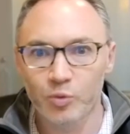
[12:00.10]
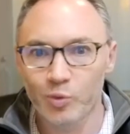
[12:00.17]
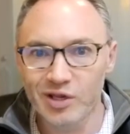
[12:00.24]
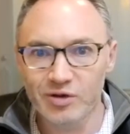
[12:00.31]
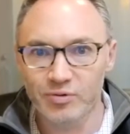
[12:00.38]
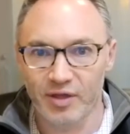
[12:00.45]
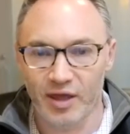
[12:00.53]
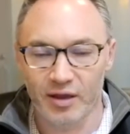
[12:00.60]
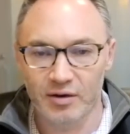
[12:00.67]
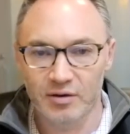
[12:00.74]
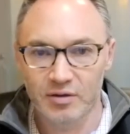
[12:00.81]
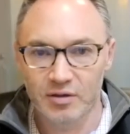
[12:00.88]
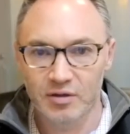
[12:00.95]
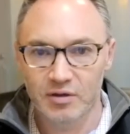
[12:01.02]
we do that?
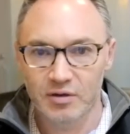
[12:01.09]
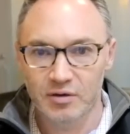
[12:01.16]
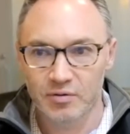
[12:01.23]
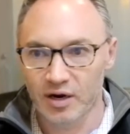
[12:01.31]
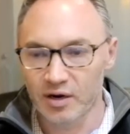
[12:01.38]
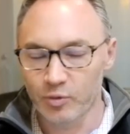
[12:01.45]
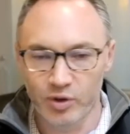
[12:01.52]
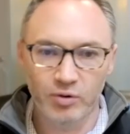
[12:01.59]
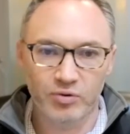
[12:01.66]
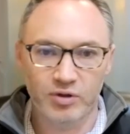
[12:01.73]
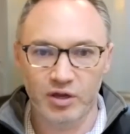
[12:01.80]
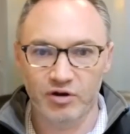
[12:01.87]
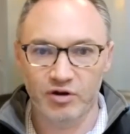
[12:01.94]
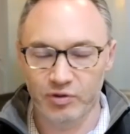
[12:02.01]
Right? We don't
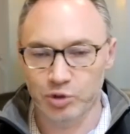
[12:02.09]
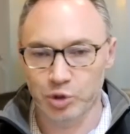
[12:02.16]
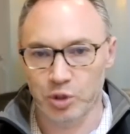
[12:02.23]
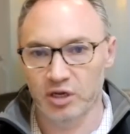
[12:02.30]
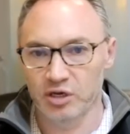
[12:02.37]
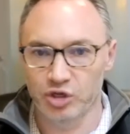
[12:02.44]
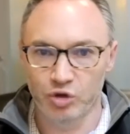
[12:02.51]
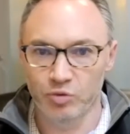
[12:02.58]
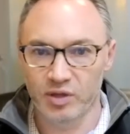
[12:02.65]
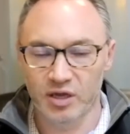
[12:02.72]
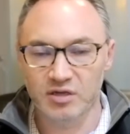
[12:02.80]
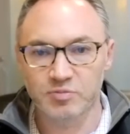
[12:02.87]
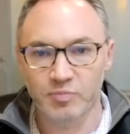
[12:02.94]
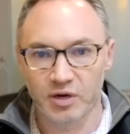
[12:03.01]
care if you trade
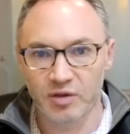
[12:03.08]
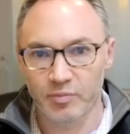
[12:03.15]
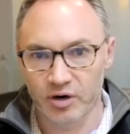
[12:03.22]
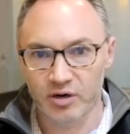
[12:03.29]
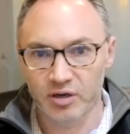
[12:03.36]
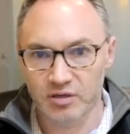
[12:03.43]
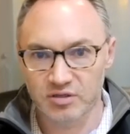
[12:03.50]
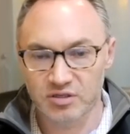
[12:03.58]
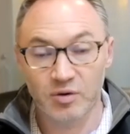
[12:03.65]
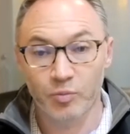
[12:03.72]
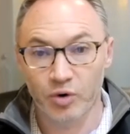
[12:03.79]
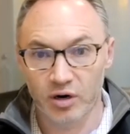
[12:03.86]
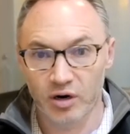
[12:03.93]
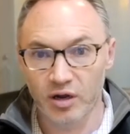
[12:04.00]
UBS money market
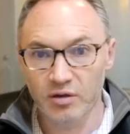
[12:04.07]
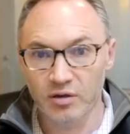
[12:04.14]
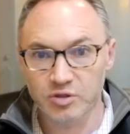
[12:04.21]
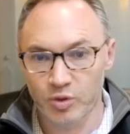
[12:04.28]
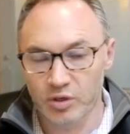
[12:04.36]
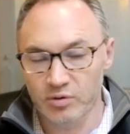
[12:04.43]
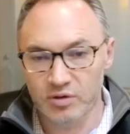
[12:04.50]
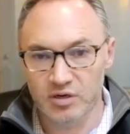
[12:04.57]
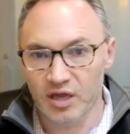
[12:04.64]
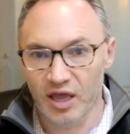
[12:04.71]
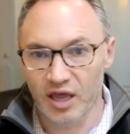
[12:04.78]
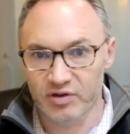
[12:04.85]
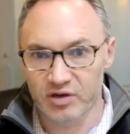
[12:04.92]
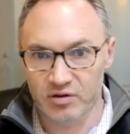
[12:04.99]
somewhere else. We don't need to
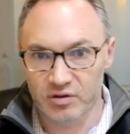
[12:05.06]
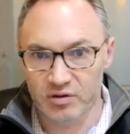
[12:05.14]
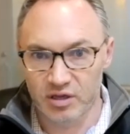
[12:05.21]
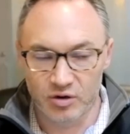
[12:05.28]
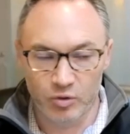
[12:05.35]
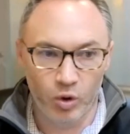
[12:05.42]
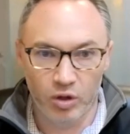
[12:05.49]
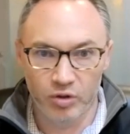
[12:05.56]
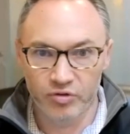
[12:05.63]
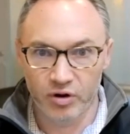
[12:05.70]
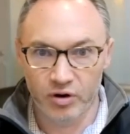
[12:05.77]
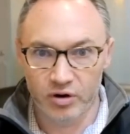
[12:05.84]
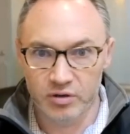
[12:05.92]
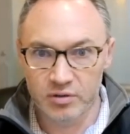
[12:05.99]
have it in a walled
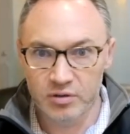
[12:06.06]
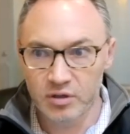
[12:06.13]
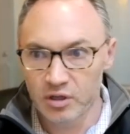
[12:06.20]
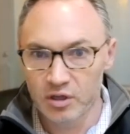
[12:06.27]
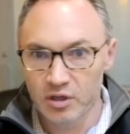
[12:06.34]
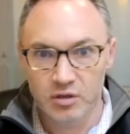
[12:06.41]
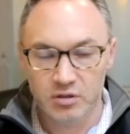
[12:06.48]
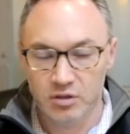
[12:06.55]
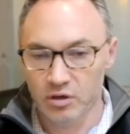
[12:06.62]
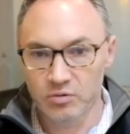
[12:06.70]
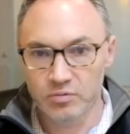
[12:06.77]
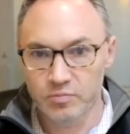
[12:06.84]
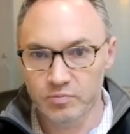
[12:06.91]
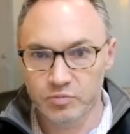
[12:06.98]
garden.
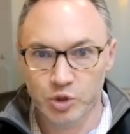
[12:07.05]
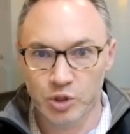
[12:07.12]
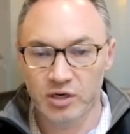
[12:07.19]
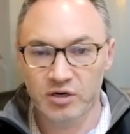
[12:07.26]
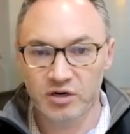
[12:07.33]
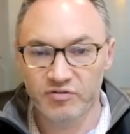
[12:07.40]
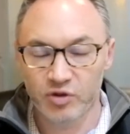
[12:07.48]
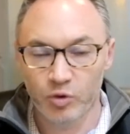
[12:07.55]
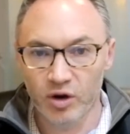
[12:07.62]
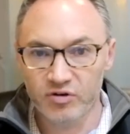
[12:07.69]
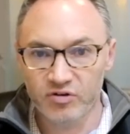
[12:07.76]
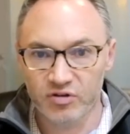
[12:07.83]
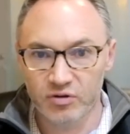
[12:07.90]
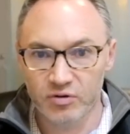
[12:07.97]
Go trade it if you
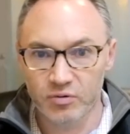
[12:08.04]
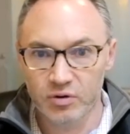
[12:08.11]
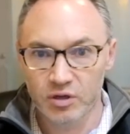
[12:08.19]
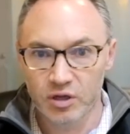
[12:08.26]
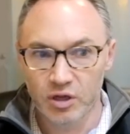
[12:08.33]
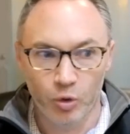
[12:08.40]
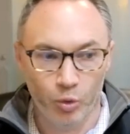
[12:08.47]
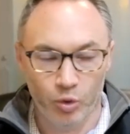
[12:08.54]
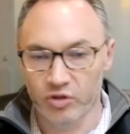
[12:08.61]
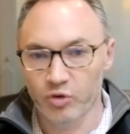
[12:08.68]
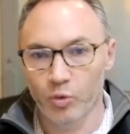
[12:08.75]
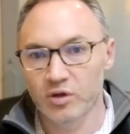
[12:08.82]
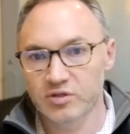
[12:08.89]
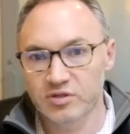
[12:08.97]
want to. We're the
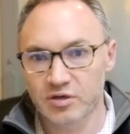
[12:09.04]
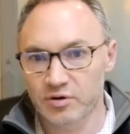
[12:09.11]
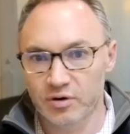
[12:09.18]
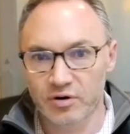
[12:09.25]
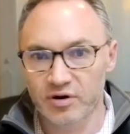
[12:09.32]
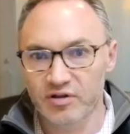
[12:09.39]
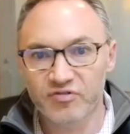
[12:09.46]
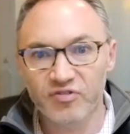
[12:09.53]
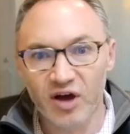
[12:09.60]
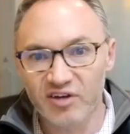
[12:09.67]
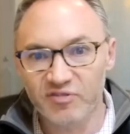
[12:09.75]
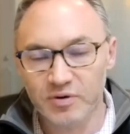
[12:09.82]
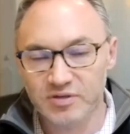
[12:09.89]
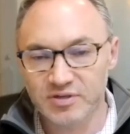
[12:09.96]
ones that are earning
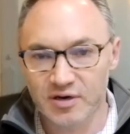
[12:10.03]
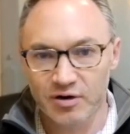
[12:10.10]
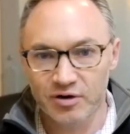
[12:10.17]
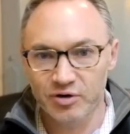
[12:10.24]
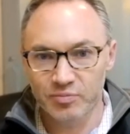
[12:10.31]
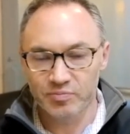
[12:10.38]
5%